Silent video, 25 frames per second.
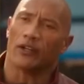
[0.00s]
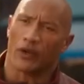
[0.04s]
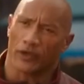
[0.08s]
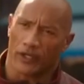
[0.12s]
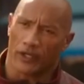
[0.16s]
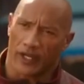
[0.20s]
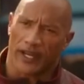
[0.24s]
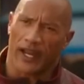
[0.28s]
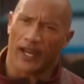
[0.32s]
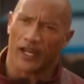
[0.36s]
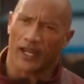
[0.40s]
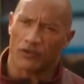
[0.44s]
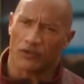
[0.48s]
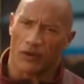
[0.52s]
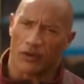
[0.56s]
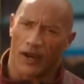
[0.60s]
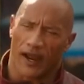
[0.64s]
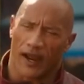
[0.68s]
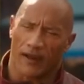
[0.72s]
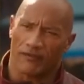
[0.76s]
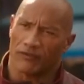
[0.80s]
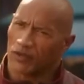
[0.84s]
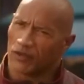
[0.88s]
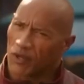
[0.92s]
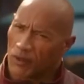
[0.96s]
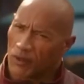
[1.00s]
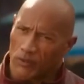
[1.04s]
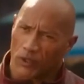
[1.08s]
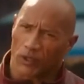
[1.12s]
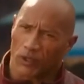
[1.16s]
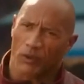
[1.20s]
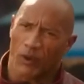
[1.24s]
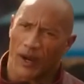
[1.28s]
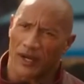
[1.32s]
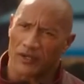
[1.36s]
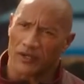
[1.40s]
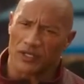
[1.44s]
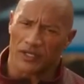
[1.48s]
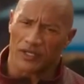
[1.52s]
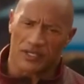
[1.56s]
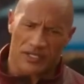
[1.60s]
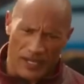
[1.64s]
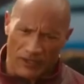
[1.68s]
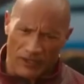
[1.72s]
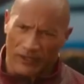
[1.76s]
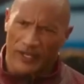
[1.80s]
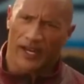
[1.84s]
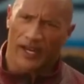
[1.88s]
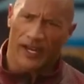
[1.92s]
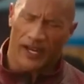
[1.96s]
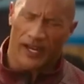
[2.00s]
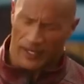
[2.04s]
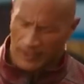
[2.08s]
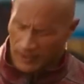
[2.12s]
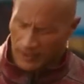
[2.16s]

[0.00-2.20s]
it. No, you can't drive. No more questions. Now get